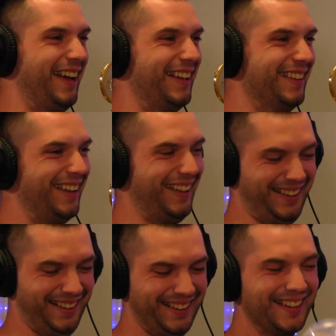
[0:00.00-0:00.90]

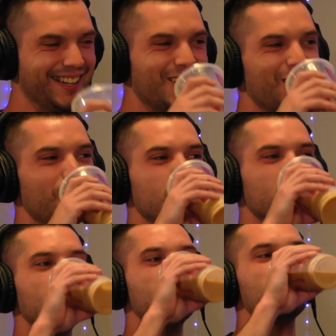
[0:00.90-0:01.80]
He's a fucking
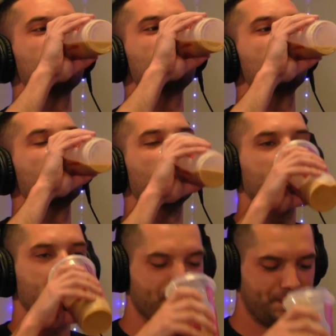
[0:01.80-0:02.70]
moron.
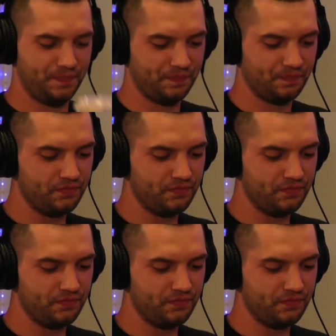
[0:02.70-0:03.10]
He's a